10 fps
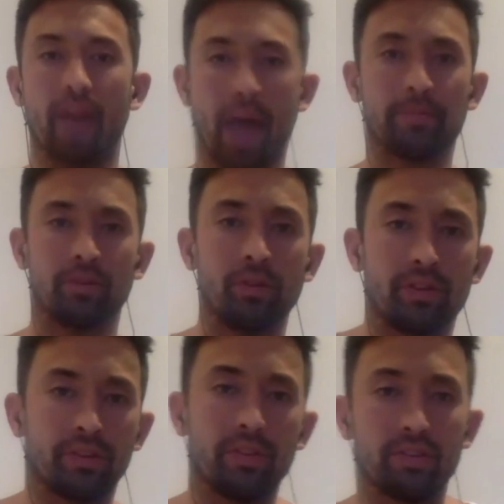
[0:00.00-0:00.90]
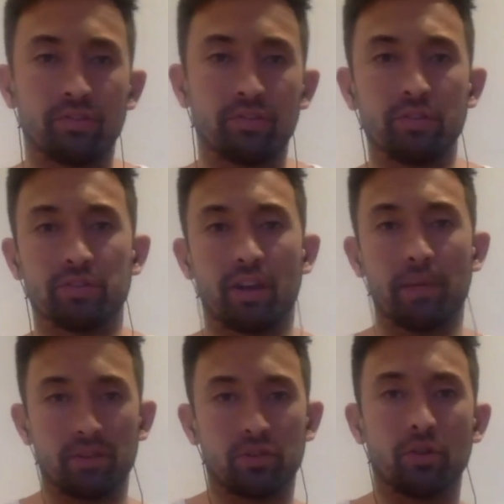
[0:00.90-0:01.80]
Absolutely. So there's two. So I
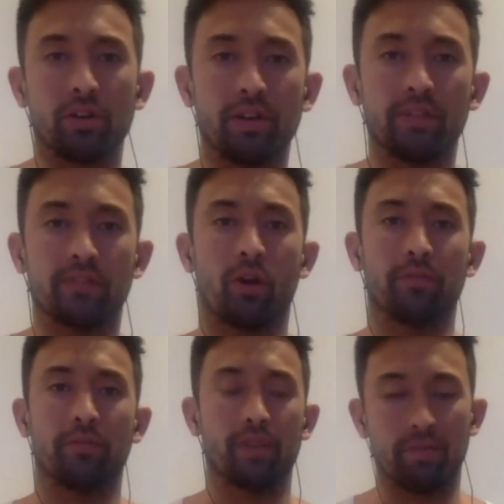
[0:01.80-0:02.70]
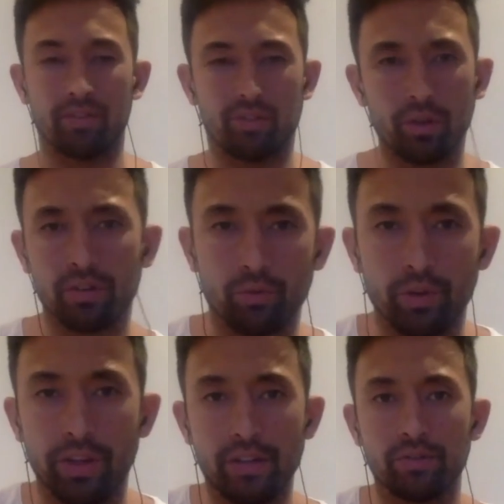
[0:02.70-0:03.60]
mean, sugar is sugar's a
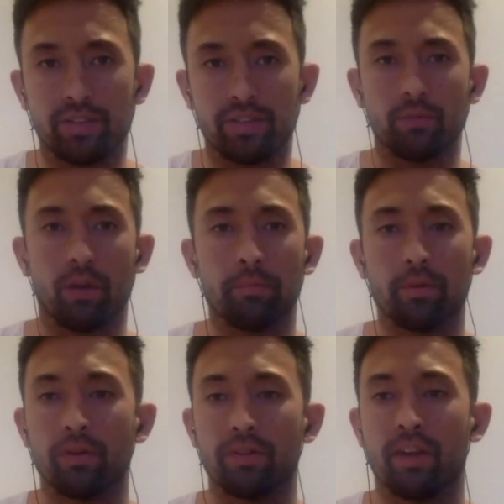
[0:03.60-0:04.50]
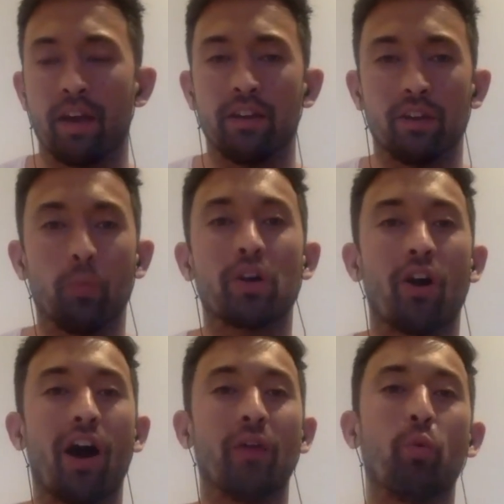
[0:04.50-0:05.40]
really interesting one, because, you know, we're
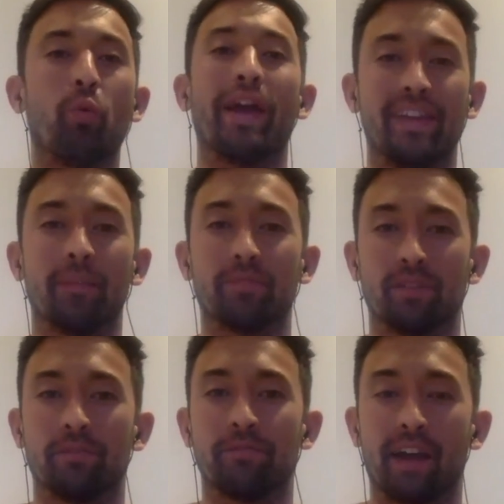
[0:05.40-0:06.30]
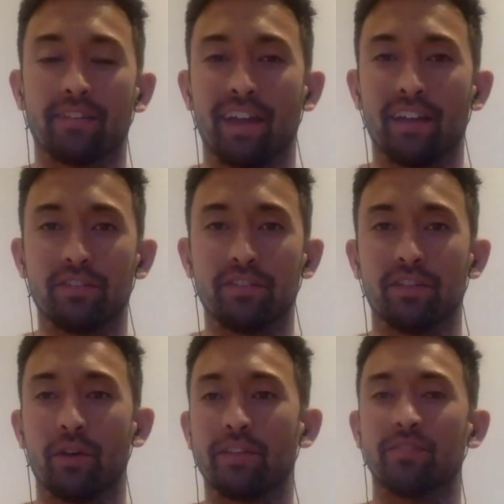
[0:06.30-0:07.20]
kind of waking up to the fact that, you
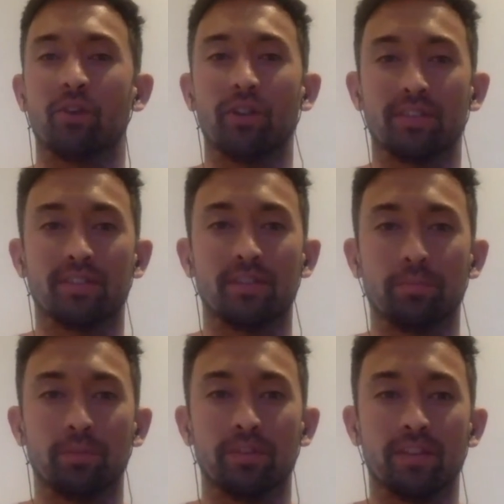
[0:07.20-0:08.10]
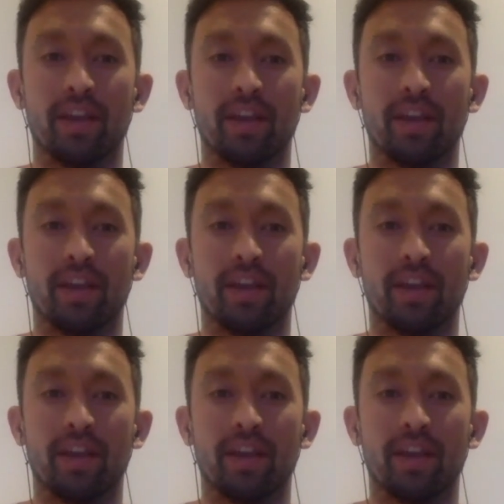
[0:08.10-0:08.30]
know, it's not as simple as,